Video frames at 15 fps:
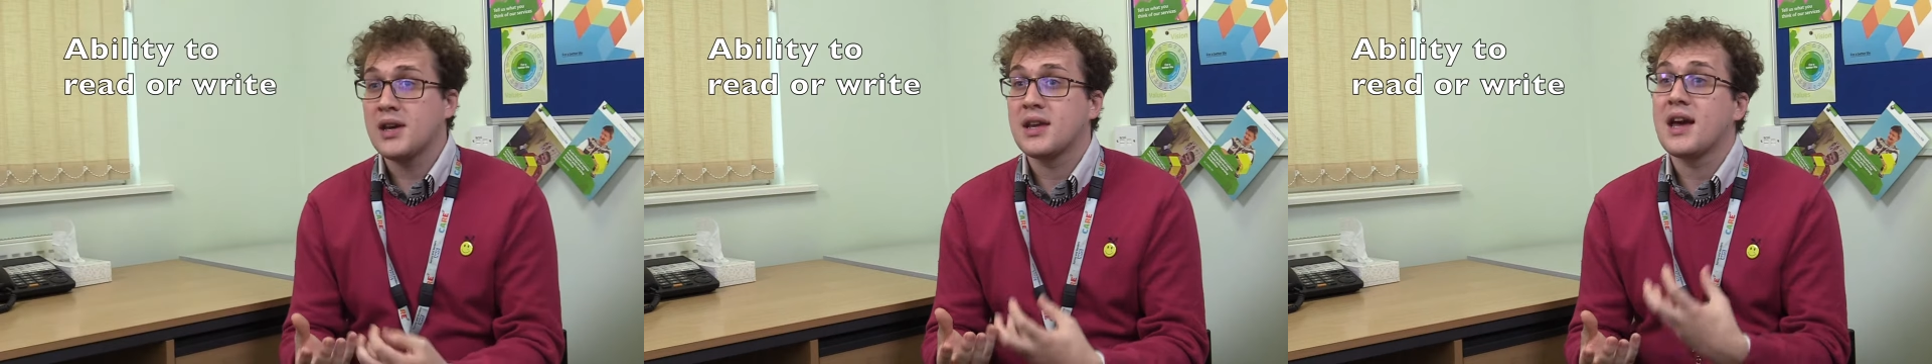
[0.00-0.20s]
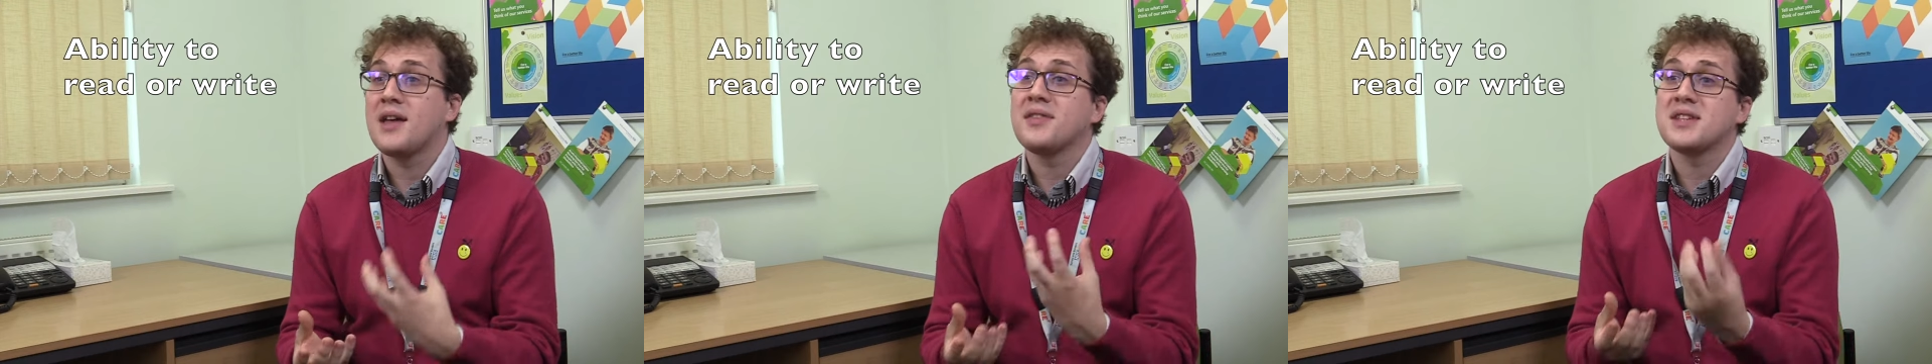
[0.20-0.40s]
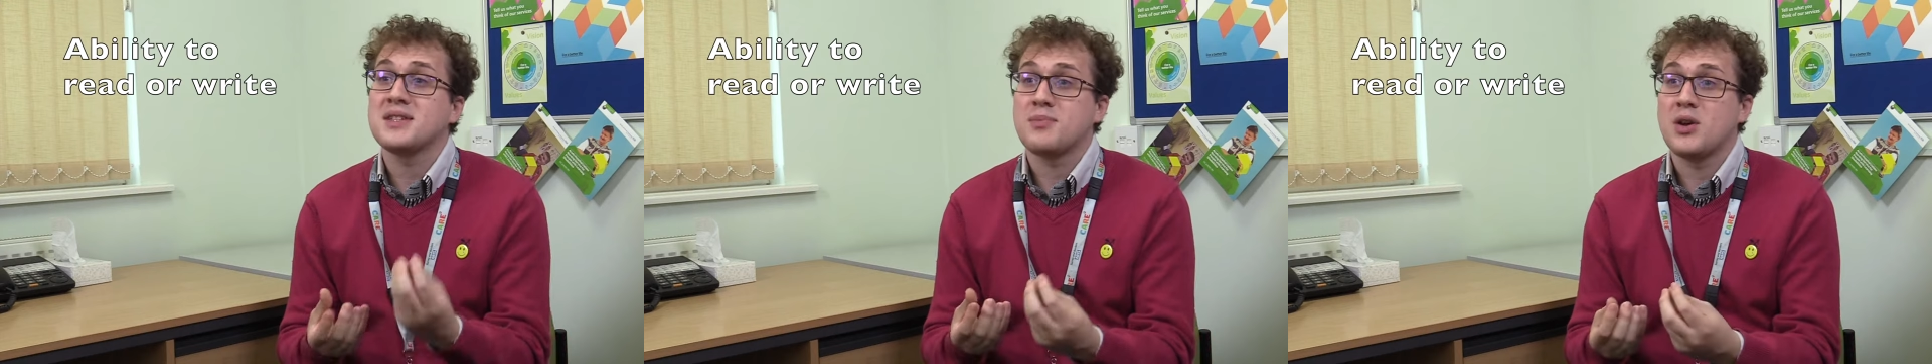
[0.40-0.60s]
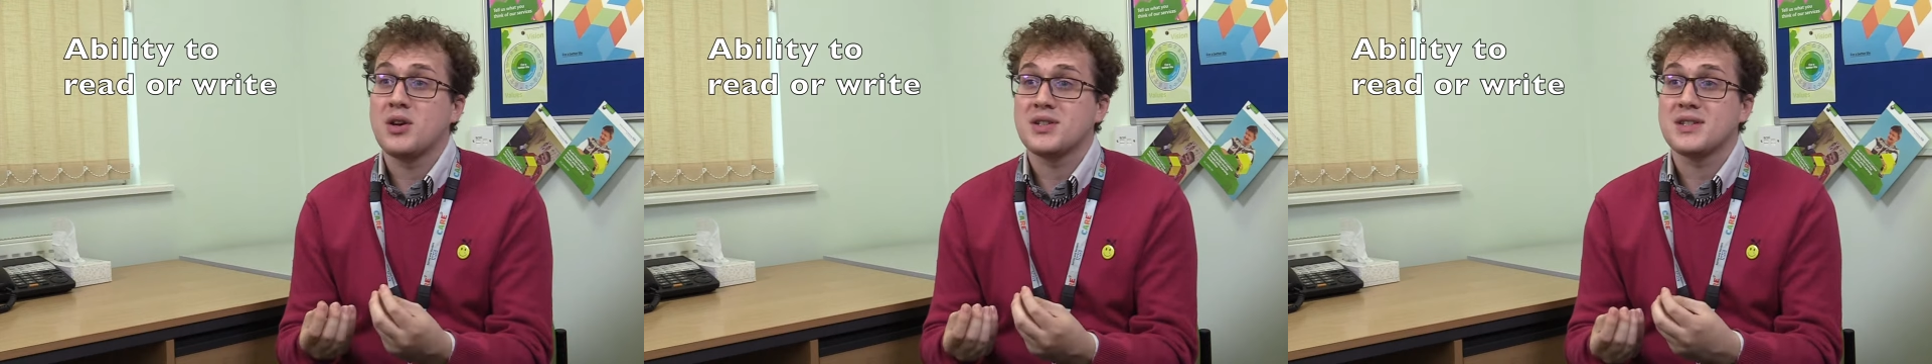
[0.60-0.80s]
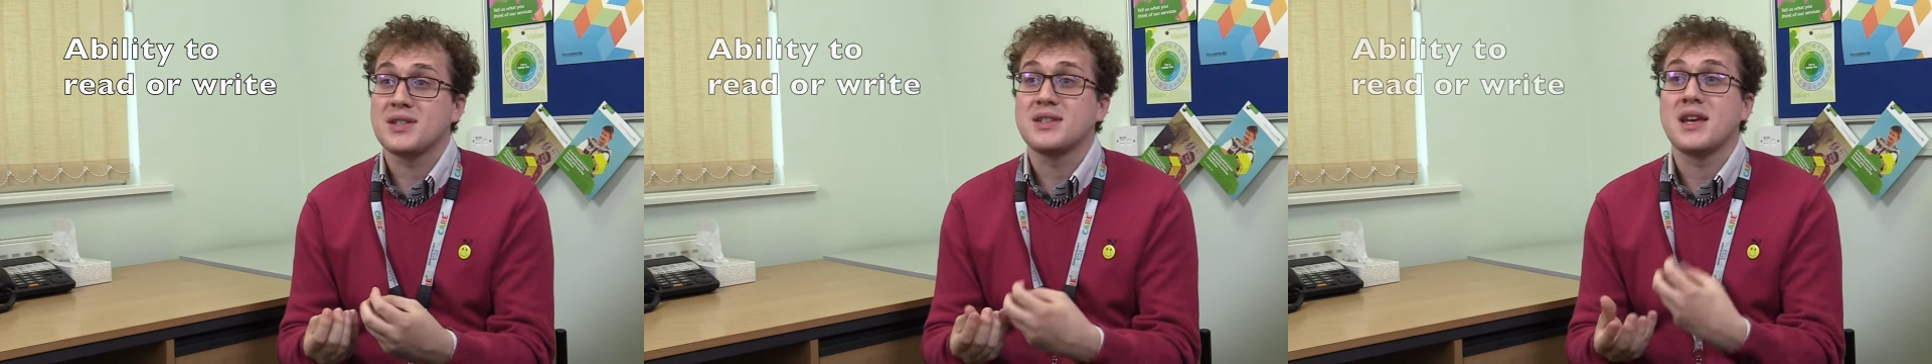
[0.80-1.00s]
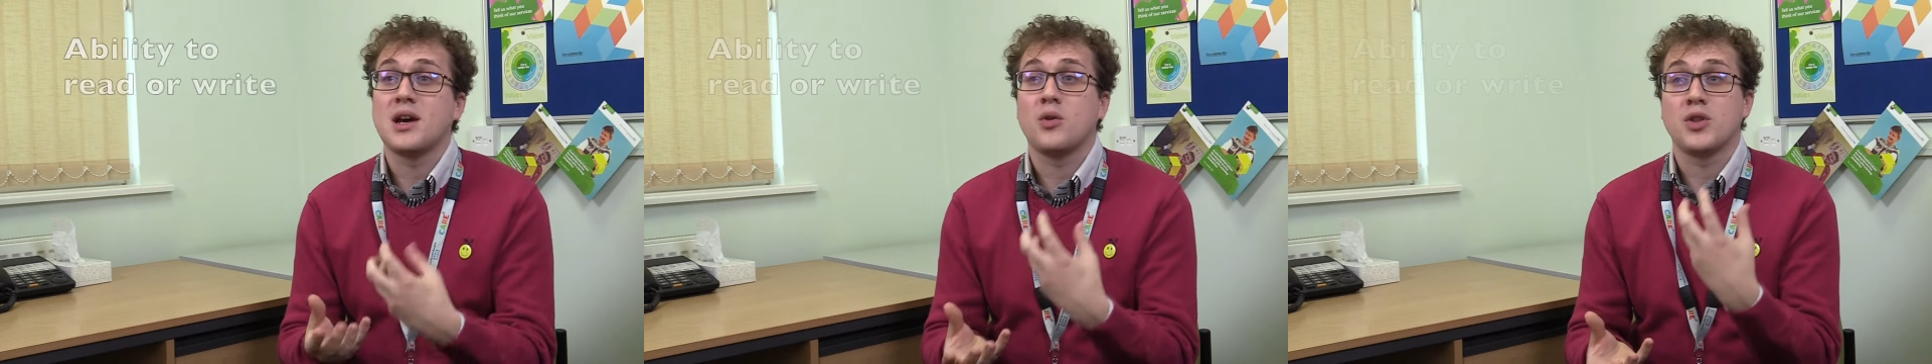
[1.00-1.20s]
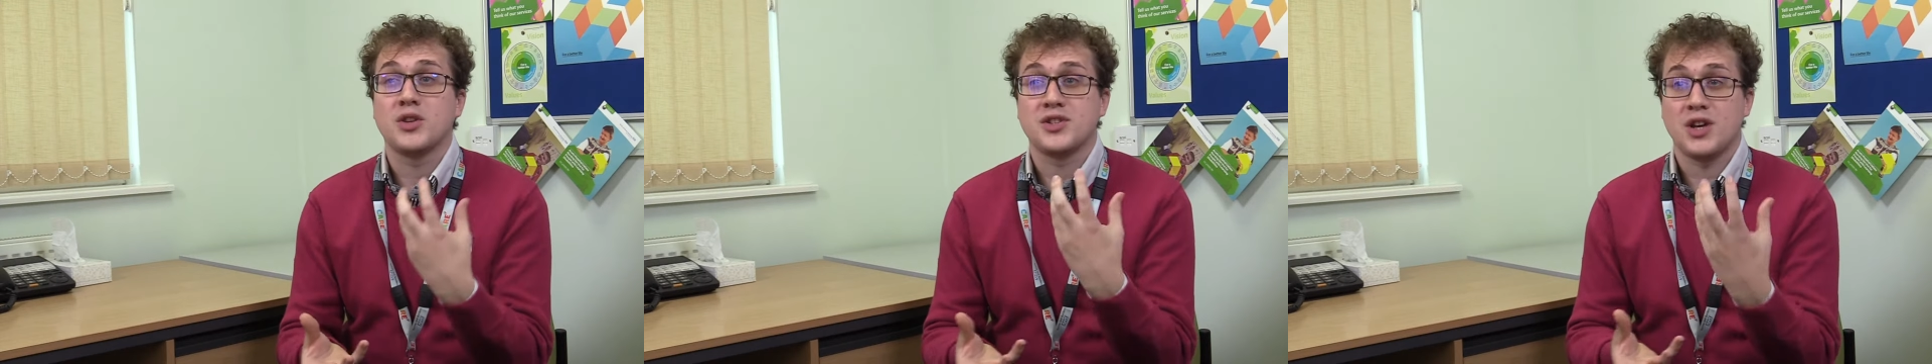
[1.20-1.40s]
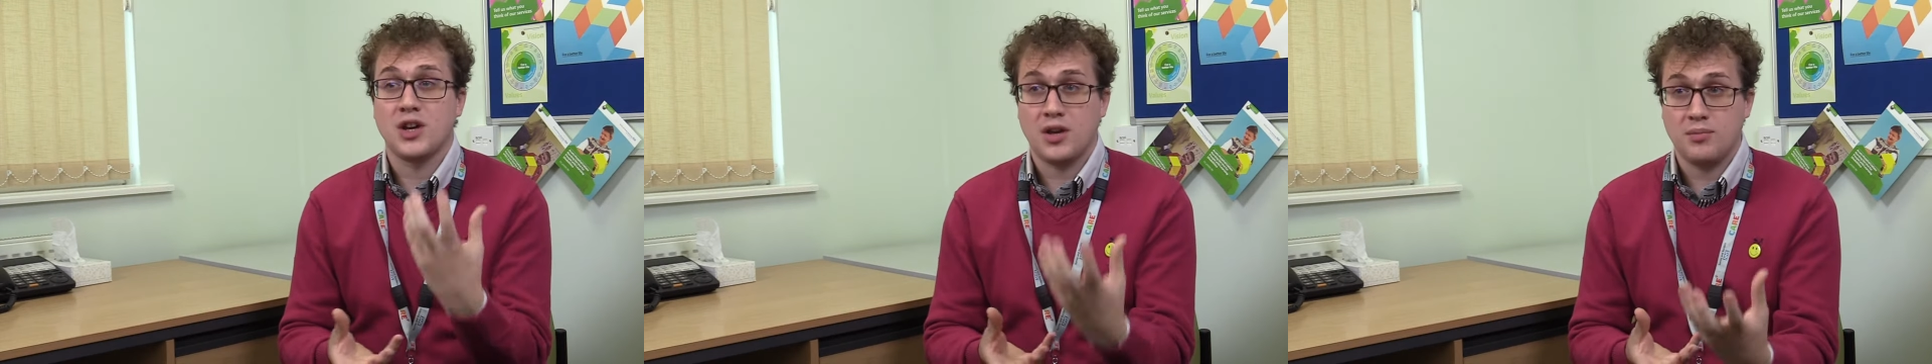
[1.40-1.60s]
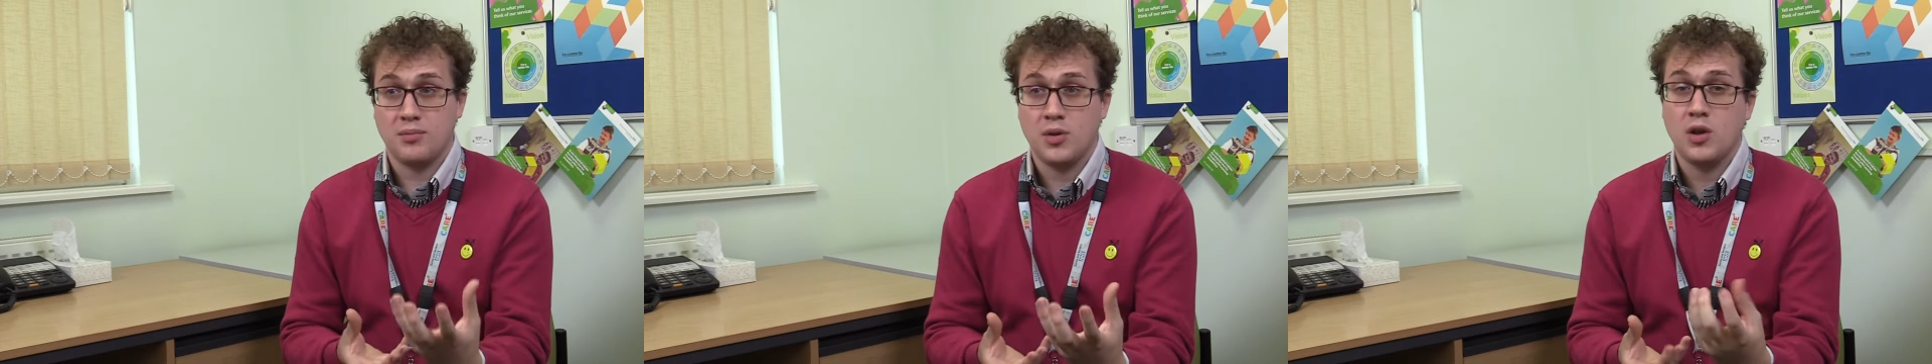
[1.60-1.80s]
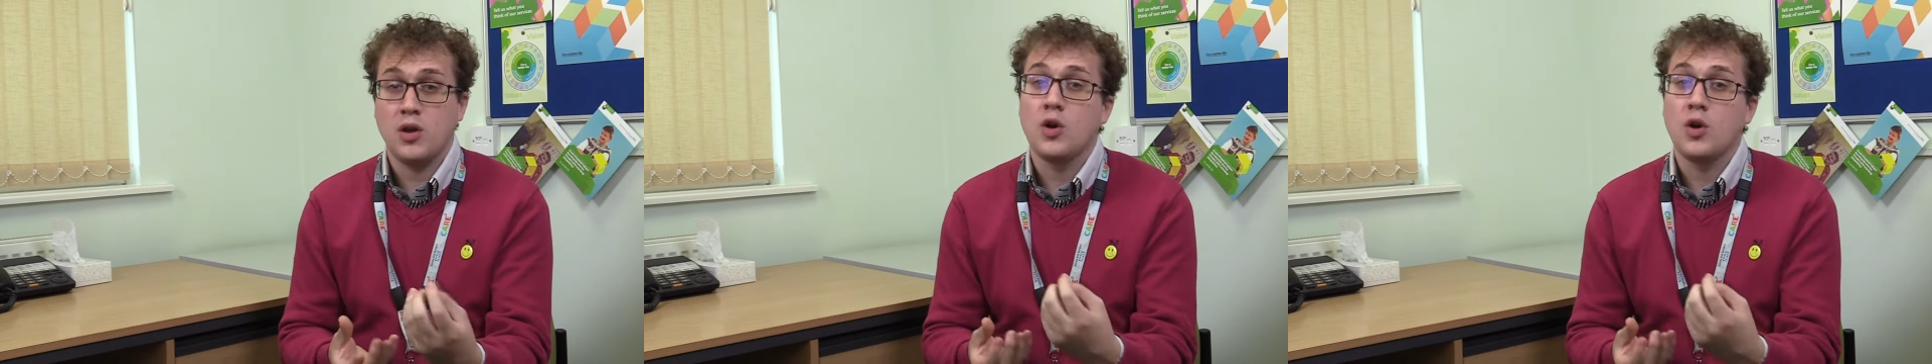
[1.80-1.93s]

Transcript: Can this person tell the time?